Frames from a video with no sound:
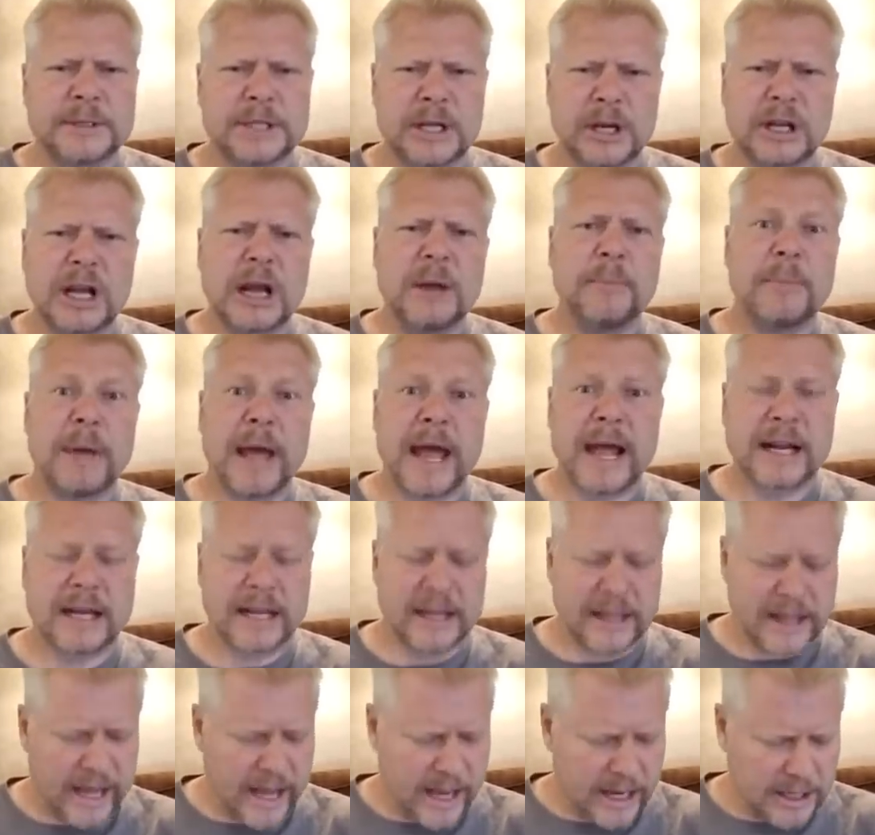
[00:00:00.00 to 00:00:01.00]
come back to
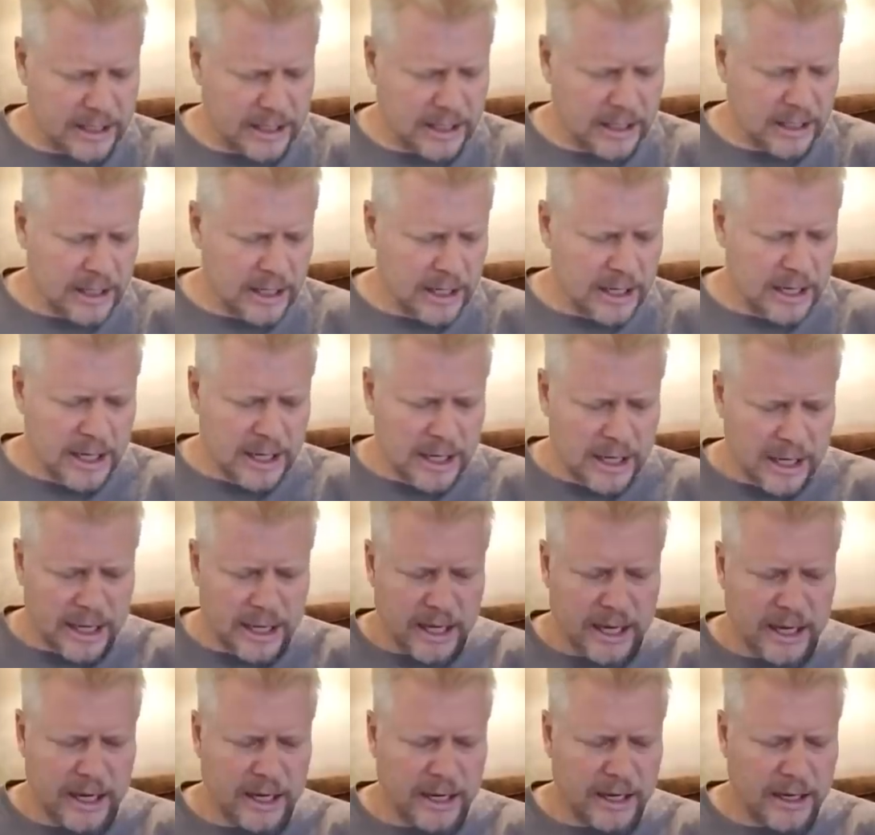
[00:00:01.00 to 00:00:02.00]
that.
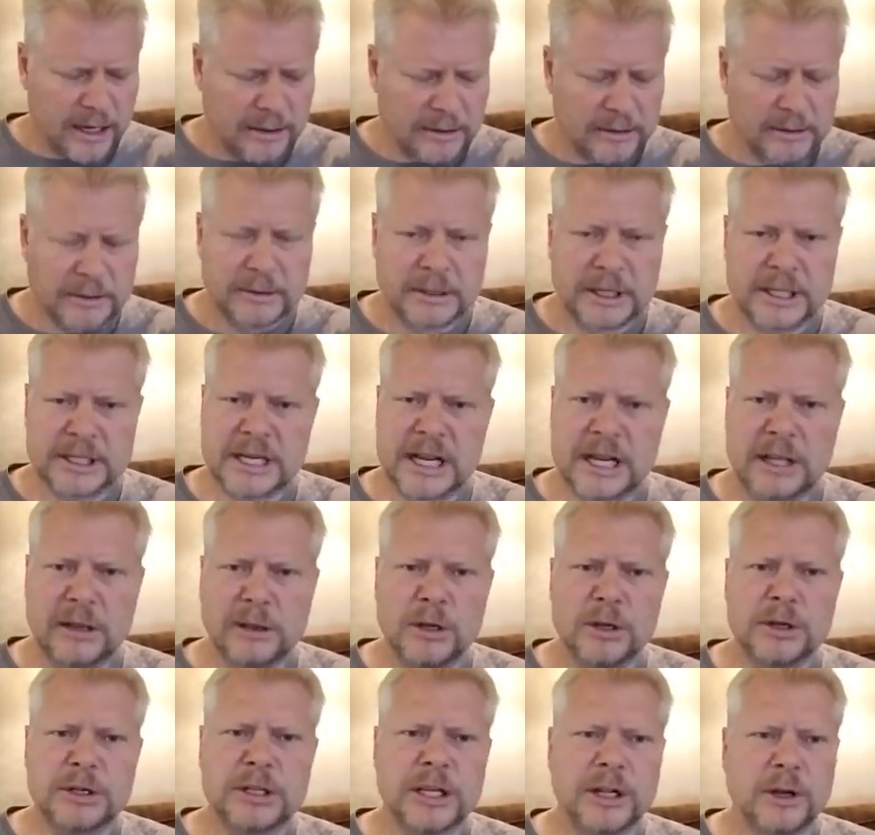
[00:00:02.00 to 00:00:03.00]
Because I
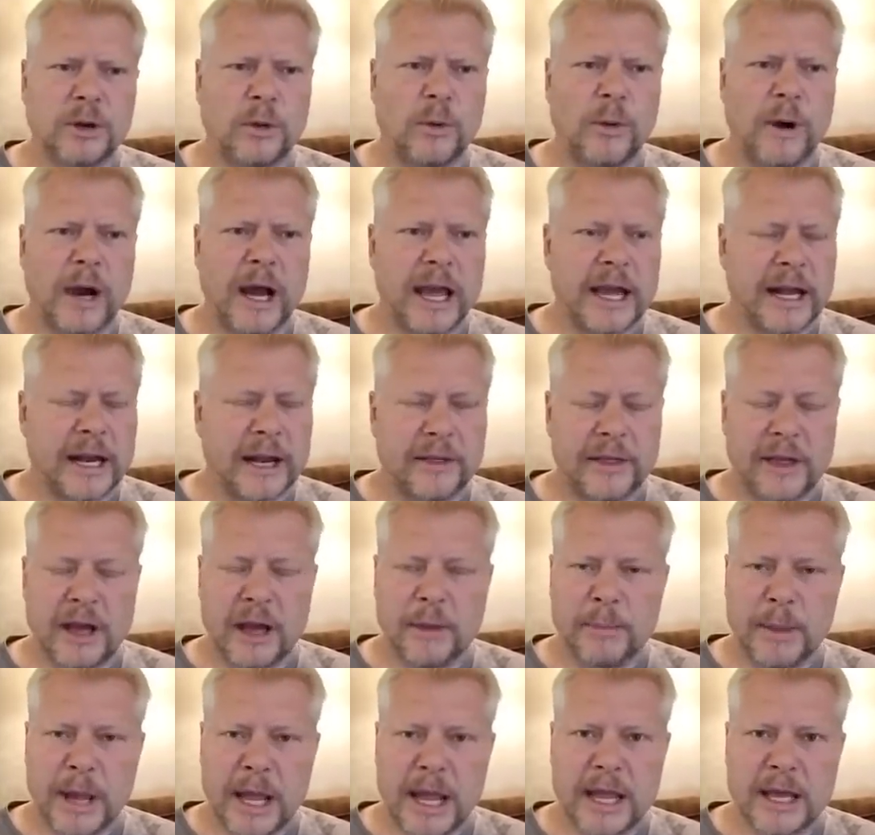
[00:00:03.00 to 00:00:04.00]
looked at Hawaii and I
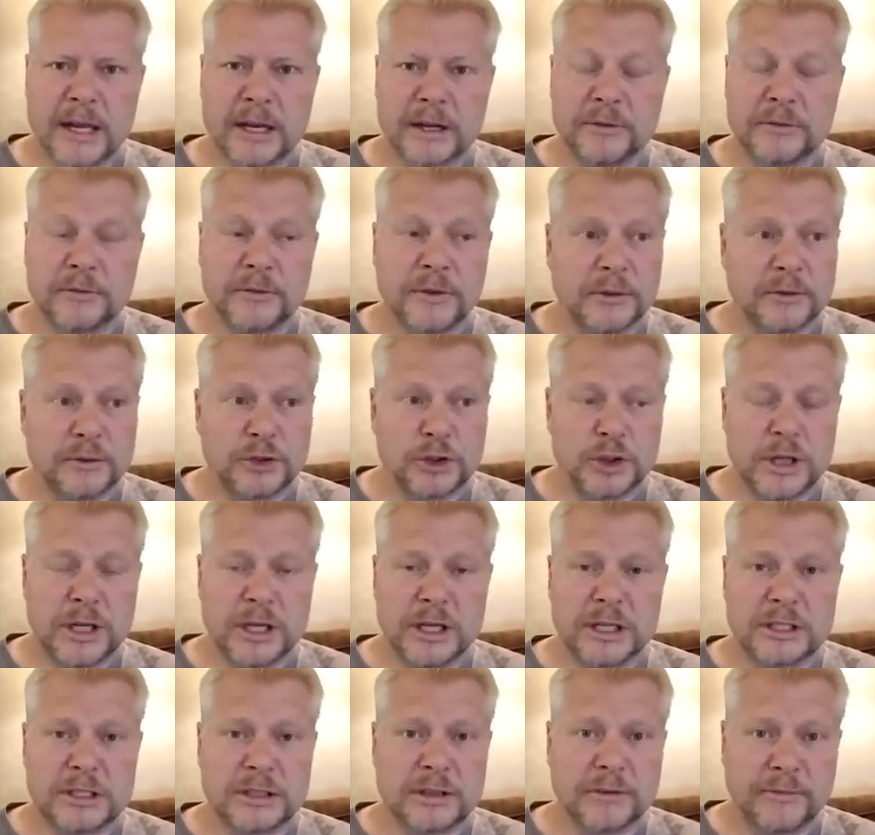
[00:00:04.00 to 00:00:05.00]
thought, man, if shit
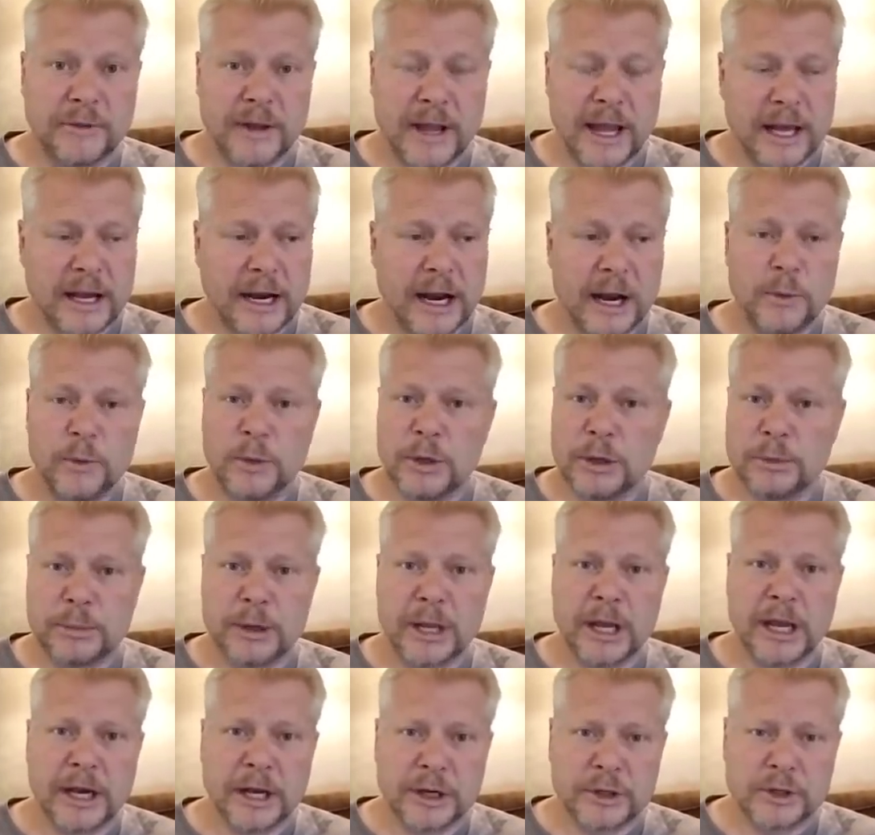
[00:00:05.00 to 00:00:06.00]
hits the fan, I want to
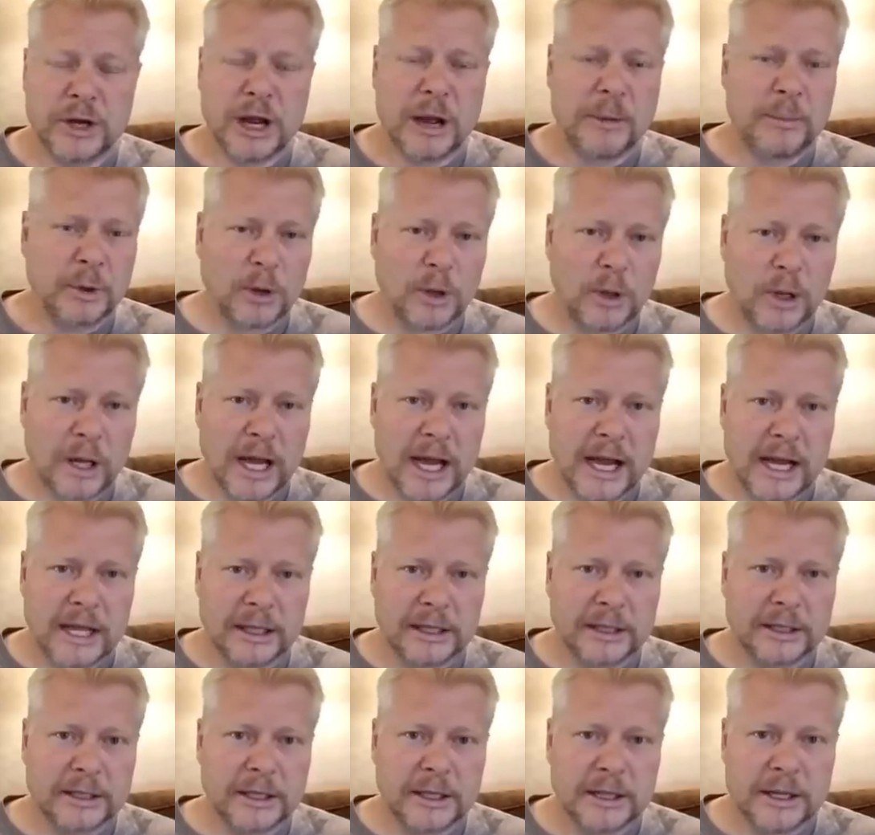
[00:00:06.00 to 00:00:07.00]
be on a tropical
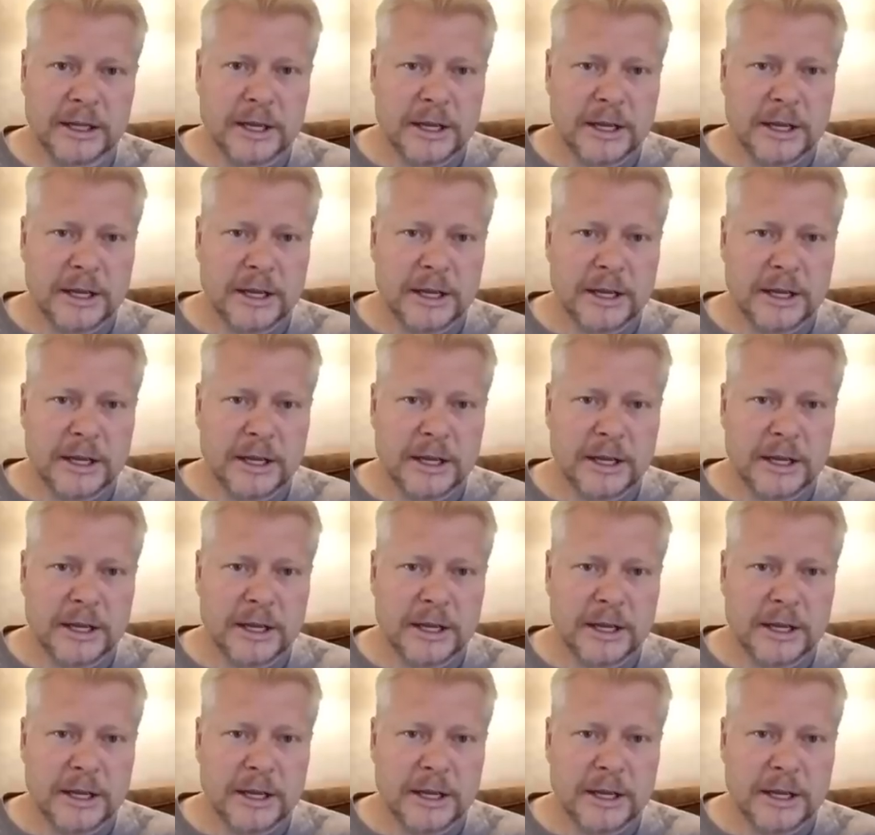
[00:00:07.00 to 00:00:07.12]
island